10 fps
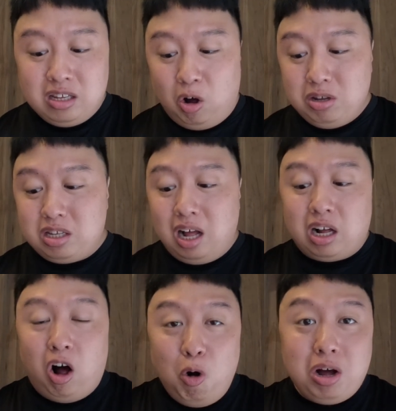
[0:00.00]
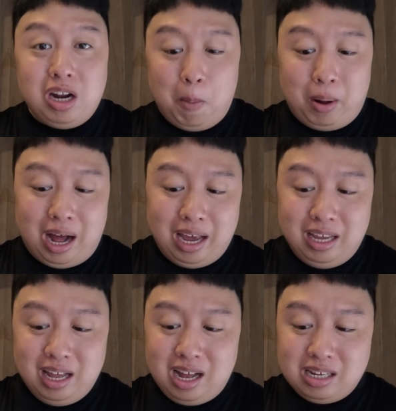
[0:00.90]
So it's a coconut pie,
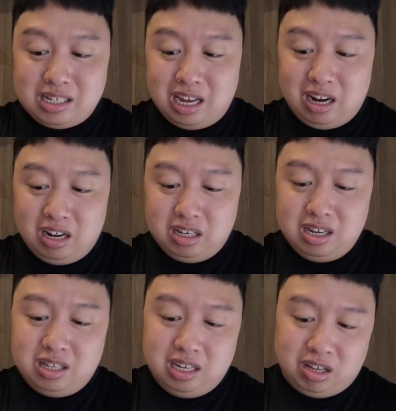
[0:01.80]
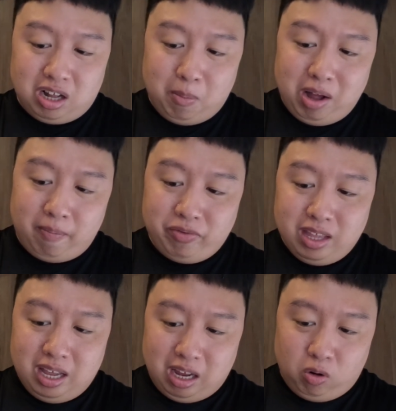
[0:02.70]
yes. And this needs to come out.
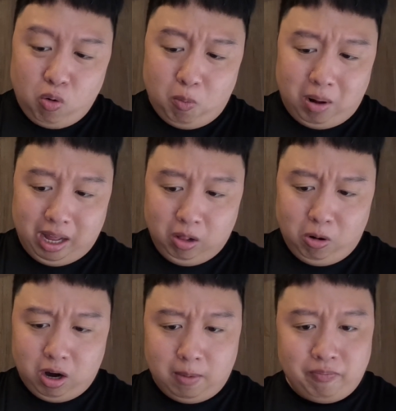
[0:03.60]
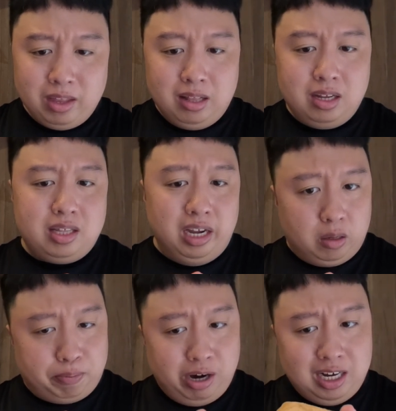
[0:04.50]
And oh my lord, this thing
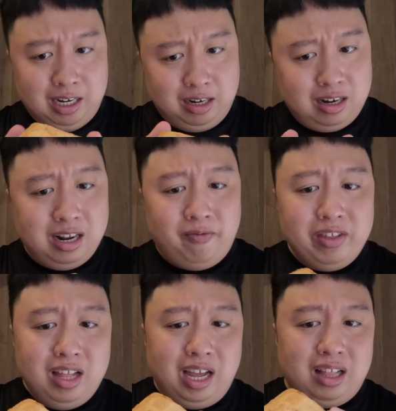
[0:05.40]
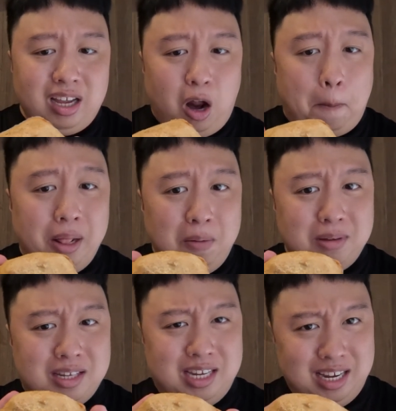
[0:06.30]
is pregnant. Like, look at how
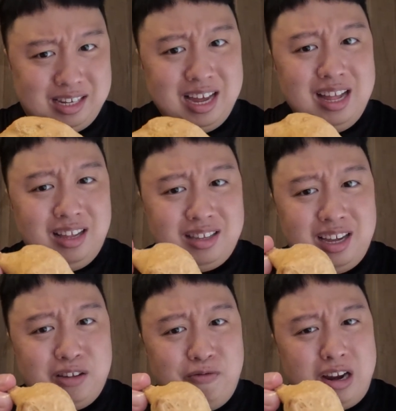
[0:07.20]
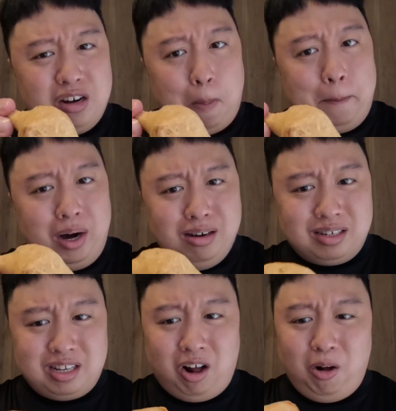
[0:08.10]
plump this is. This thing is ready to
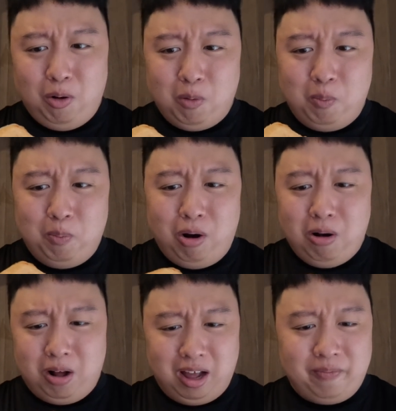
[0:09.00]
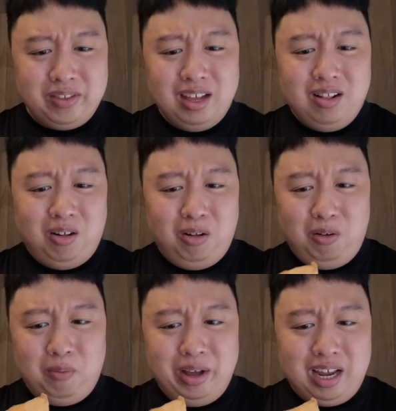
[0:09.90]
burst. Oh boy.
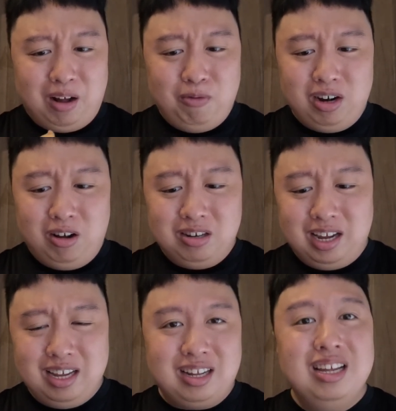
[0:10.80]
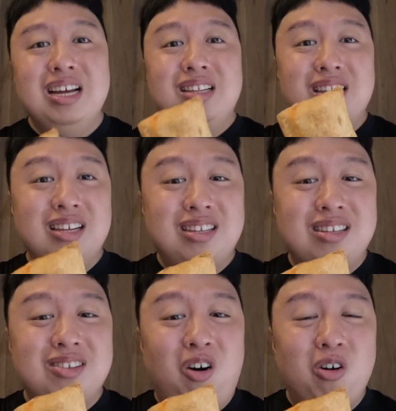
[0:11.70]
Oh man, I wonder how it tastes. This looks
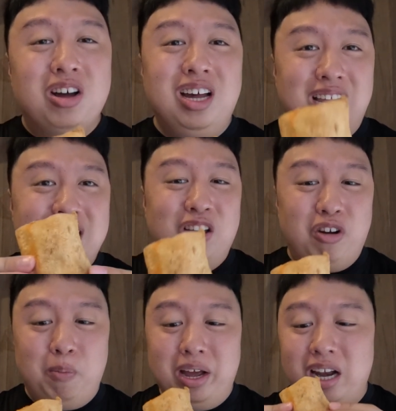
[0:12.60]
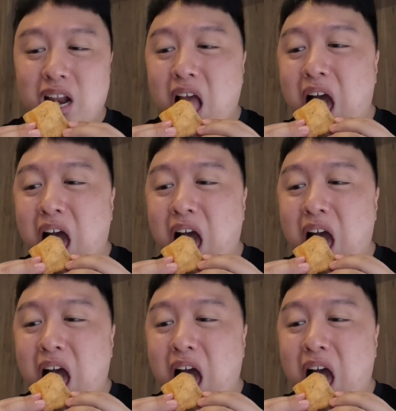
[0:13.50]
so good. Let's give it a bite.